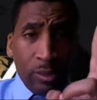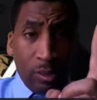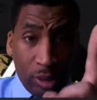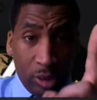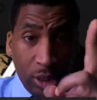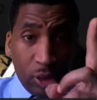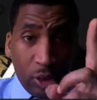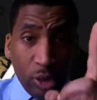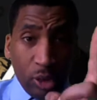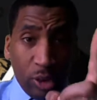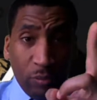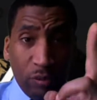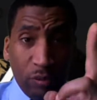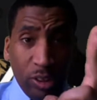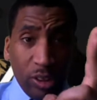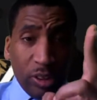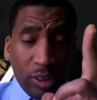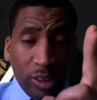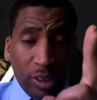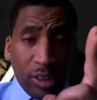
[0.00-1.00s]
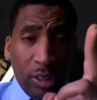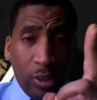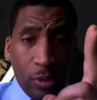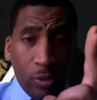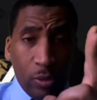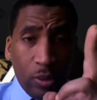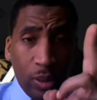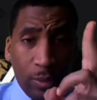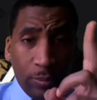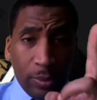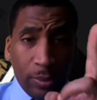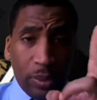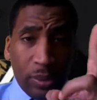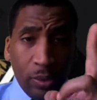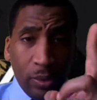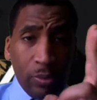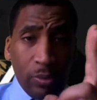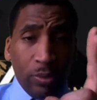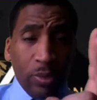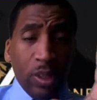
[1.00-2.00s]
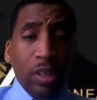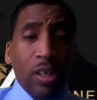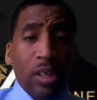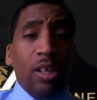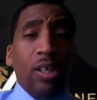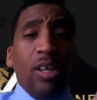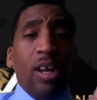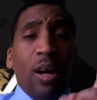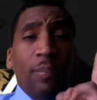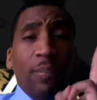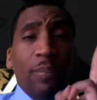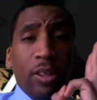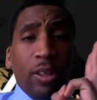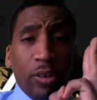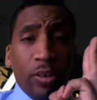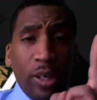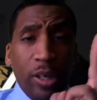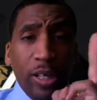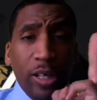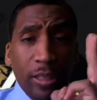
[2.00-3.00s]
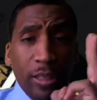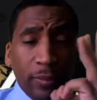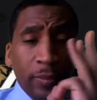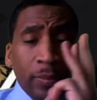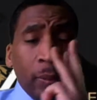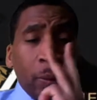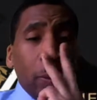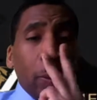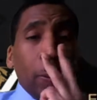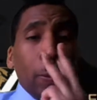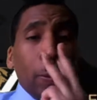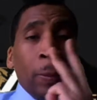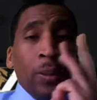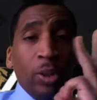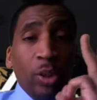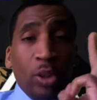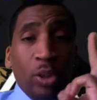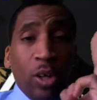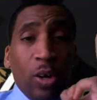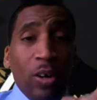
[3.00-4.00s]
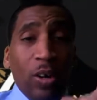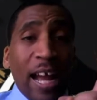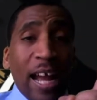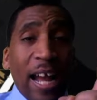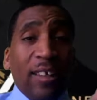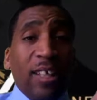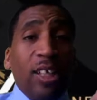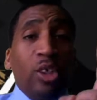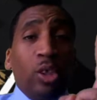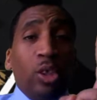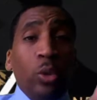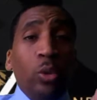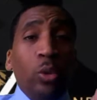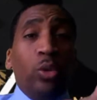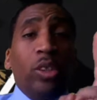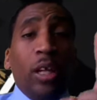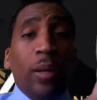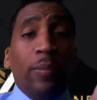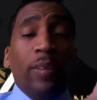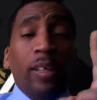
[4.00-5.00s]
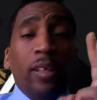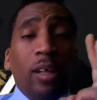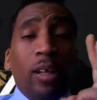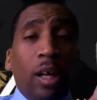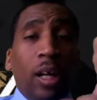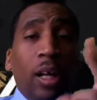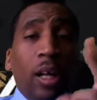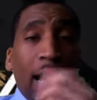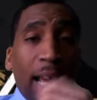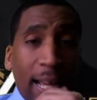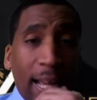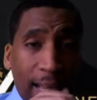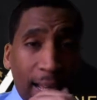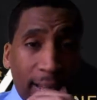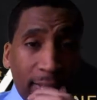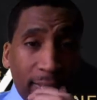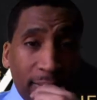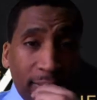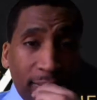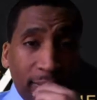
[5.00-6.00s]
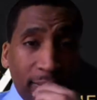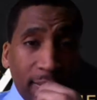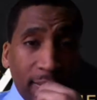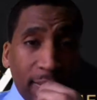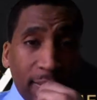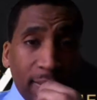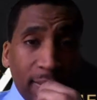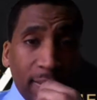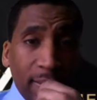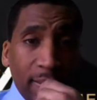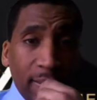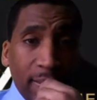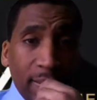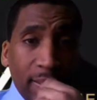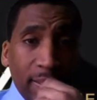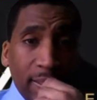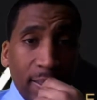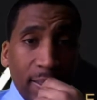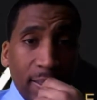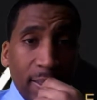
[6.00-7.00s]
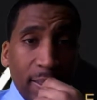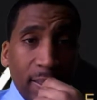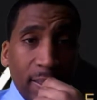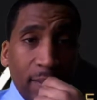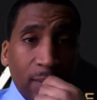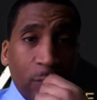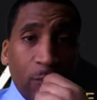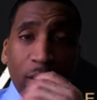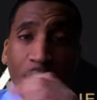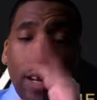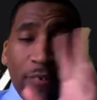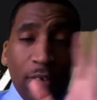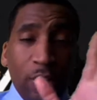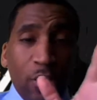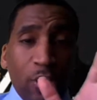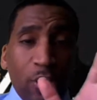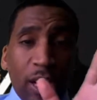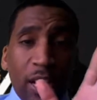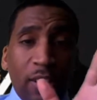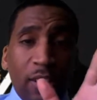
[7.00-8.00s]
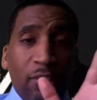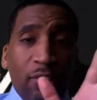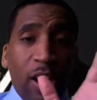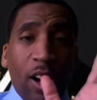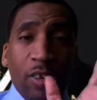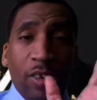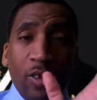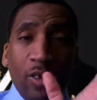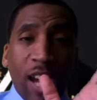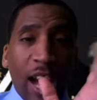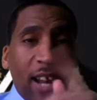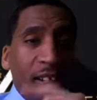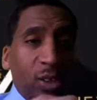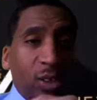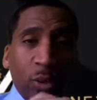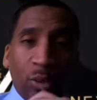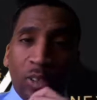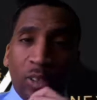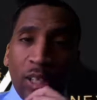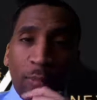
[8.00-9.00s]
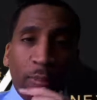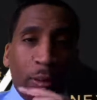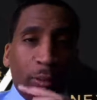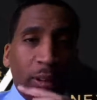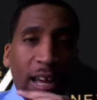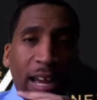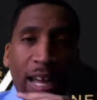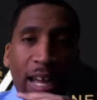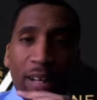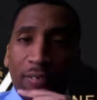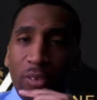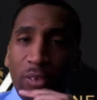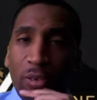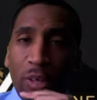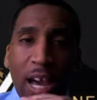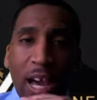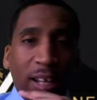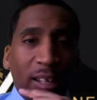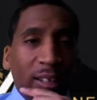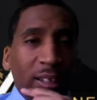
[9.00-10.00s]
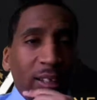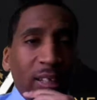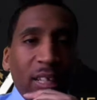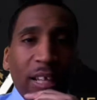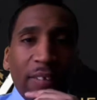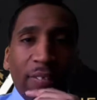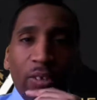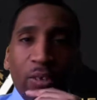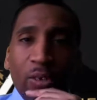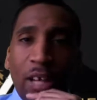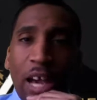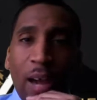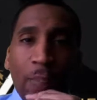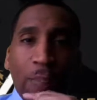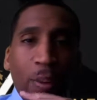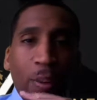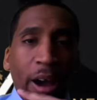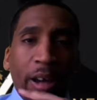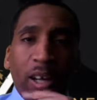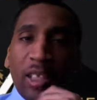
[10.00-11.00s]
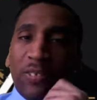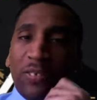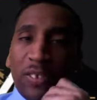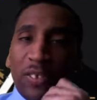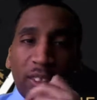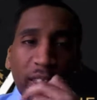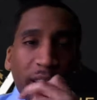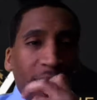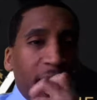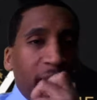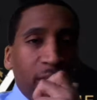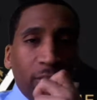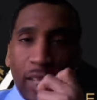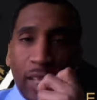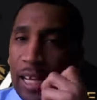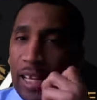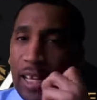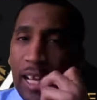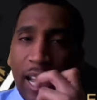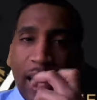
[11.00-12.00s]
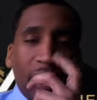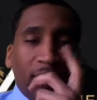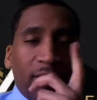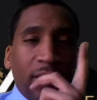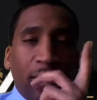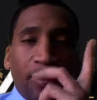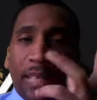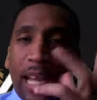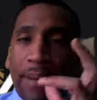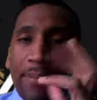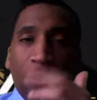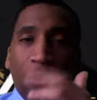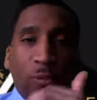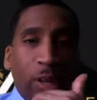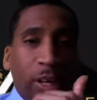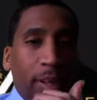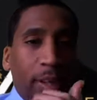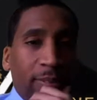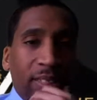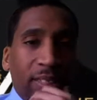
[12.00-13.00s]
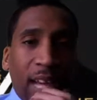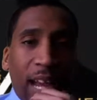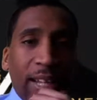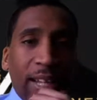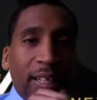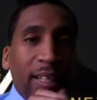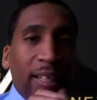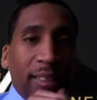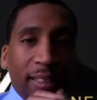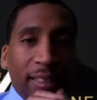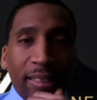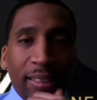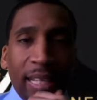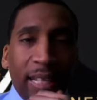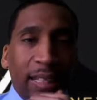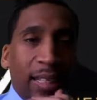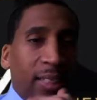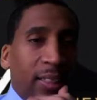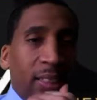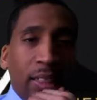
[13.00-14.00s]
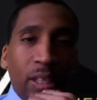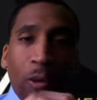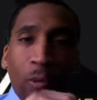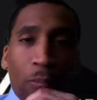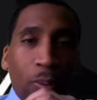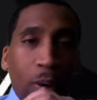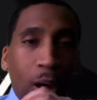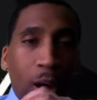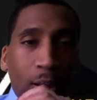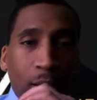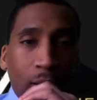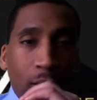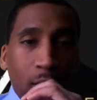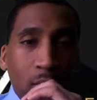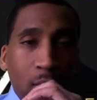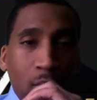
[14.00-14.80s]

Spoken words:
Get you some physical gold, number 2. Number 3, you're going to have to do something online. Whatever you get involved, you got to do something online. If you got products for sale, you got to have some type of website connected to your product.